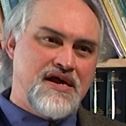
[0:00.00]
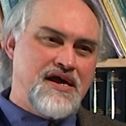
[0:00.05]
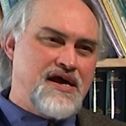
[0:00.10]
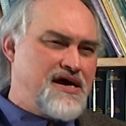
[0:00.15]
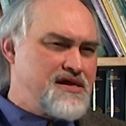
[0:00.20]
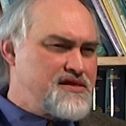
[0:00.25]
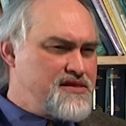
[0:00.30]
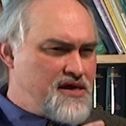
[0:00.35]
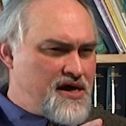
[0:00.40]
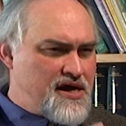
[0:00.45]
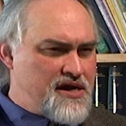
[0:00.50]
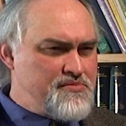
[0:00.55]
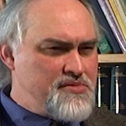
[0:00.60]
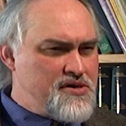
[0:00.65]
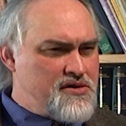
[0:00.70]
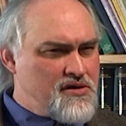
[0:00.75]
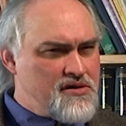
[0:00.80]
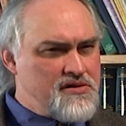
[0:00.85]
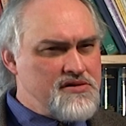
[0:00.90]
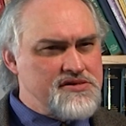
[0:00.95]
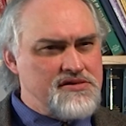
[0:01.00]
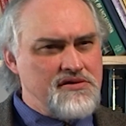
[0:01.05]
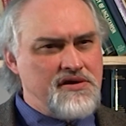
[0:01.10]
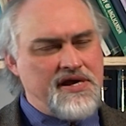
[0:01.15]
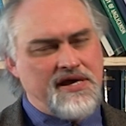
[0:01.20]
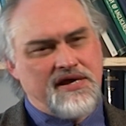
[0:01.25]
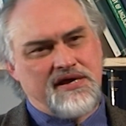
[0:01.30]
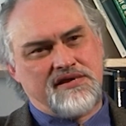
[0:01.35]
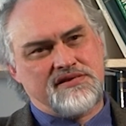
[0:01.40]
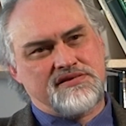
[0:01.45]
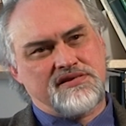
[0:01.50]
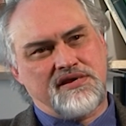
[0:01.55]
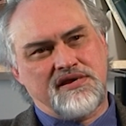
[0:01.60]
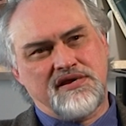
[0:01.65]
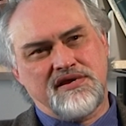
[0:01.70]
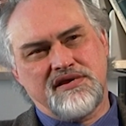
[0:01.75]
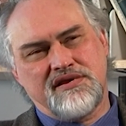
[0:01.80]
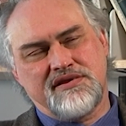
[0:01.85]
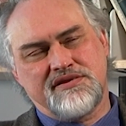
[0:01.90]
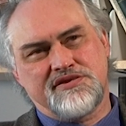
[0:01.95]
And dharma also has
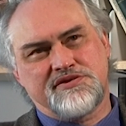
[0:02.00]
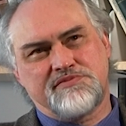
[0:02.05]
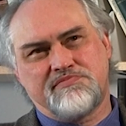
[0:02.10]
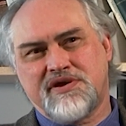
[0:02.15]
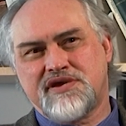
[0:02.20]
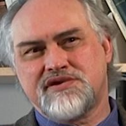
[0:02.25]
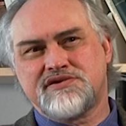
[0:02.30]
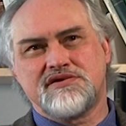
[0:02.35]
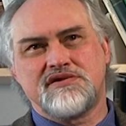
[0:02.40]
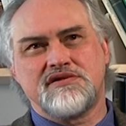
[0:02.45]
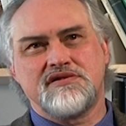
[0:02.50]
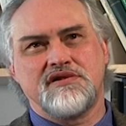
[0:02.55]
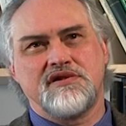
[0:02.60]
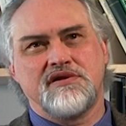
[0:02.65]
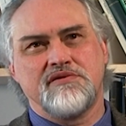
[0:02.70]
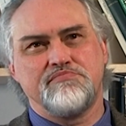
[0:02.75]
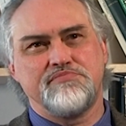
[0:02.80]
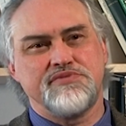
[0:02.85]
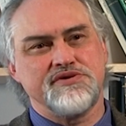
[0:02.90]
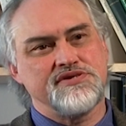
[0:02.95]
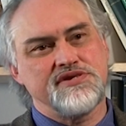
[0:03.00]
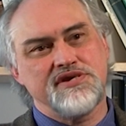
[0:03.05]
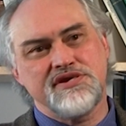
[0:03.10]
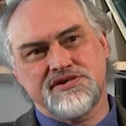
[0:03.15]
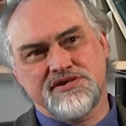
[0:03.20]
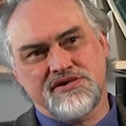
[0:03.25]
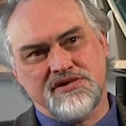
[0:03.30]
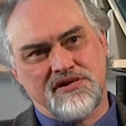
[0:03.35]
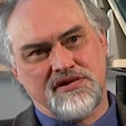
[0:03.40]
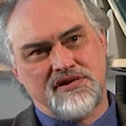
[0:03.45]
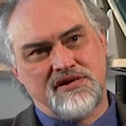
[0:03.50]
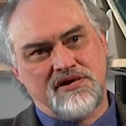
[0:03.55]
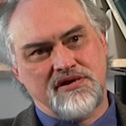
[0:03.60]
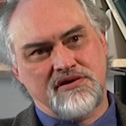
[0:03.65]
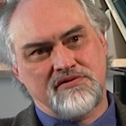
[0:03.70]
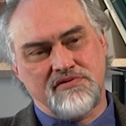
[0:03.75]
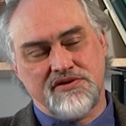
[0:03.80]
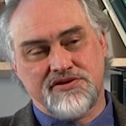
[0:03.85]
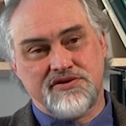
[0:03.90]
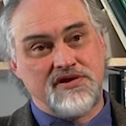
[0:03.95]
a special position
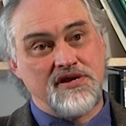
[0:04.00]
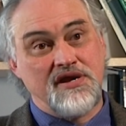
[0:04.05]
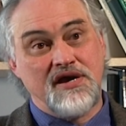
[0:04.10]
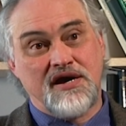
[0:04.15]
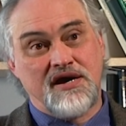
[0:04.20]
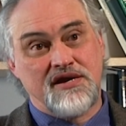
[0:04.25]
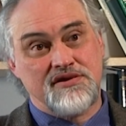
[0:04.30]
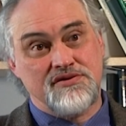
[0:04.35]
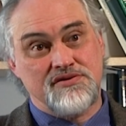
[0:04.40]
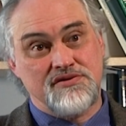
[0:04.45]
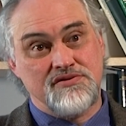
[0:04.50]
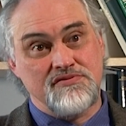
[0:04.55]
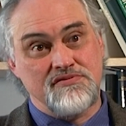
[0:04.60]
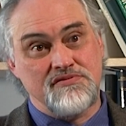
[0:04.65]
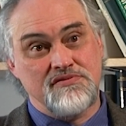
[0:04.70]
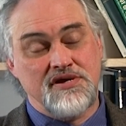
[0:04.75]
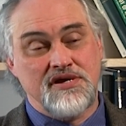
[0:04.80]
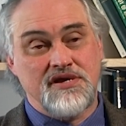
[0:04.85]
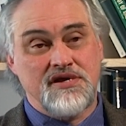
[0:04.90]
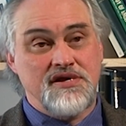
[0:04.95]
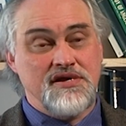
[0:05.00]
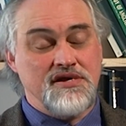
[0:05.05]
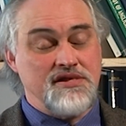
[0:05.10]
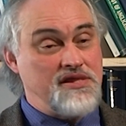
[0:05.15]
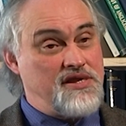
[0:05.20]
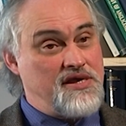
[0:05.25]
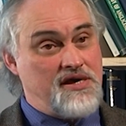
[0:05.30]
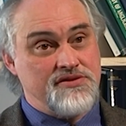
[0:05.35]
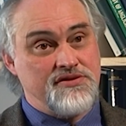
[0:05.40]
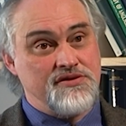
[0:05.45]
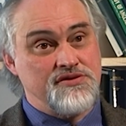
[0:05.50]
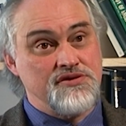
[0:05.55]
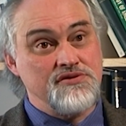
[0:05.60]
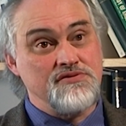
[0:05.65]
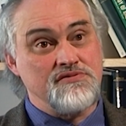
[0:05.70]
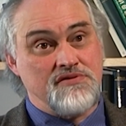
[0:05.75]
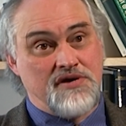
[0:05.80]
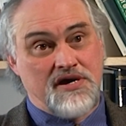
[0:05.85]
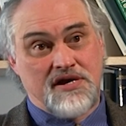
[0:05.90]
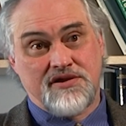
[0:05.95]
with regard to the other
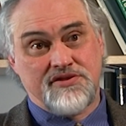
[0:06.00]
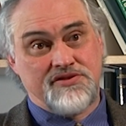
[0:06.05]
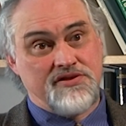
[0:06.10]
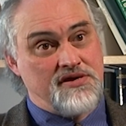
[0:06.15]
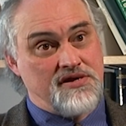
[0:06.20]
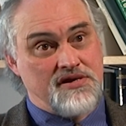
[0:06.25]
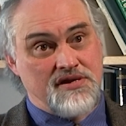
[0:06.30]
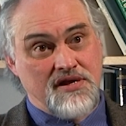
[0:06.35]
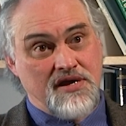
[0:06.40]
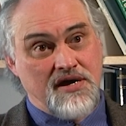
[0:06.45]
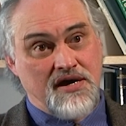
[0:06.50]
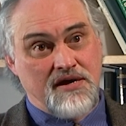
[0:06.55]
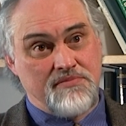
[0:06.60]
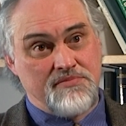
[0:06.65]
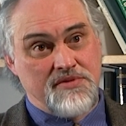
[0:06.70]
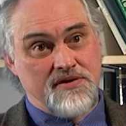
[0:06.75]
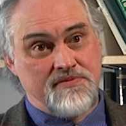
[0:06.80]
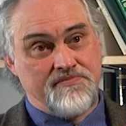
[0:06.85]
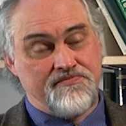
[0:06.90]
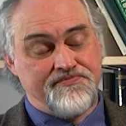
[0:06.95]
2, artha and kama.